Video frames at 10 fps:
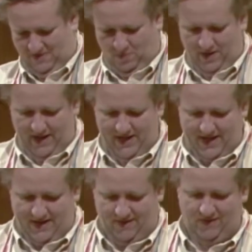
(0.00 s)
Well, it
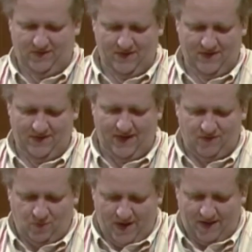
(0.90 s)
is.
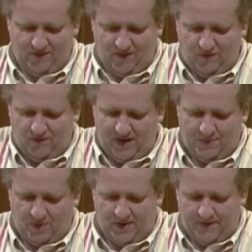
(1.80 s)
That's why it's so
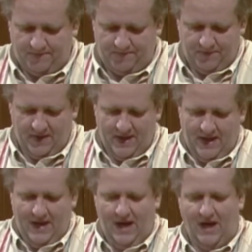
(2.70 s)
slippery. Oh.
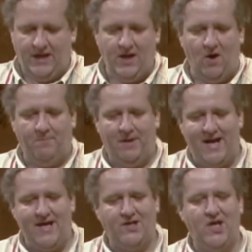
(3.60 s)
No, a
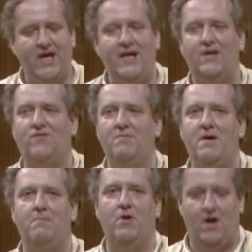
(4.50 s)
plantain is a
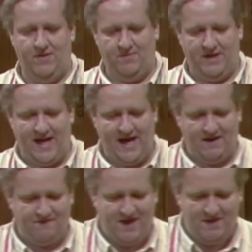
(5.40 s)
member of the
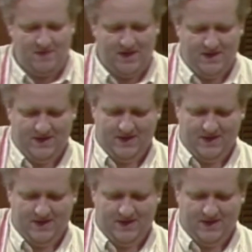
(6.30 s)
banana family.